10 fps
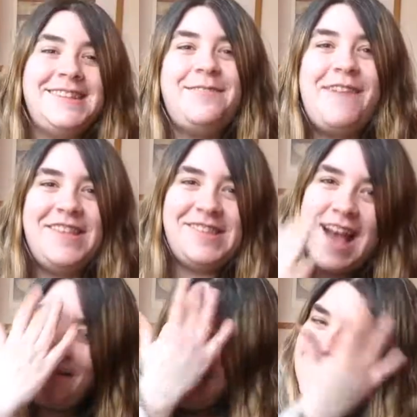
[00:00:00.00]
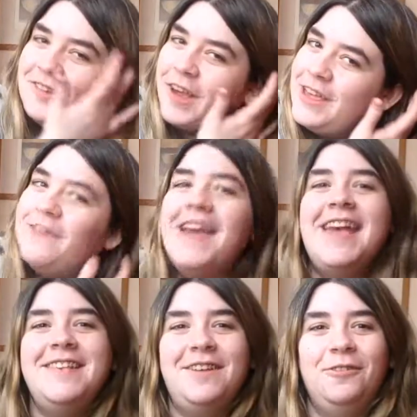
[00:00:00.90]
Next picture I'm going to show you
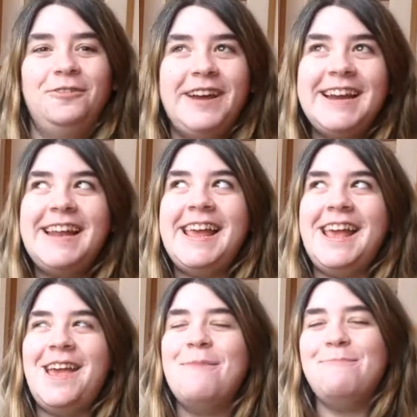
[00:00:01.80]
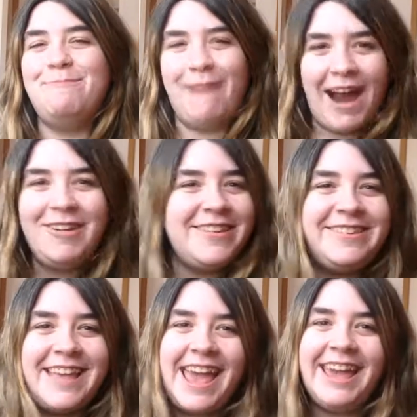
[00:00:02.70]
is really
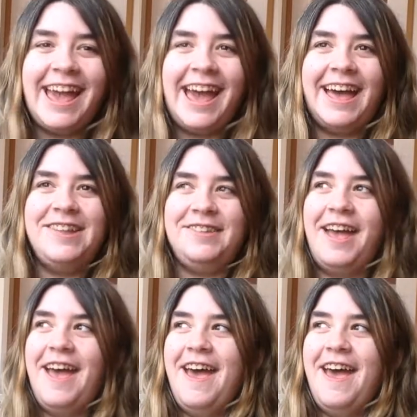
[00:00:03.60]
embarrassing, and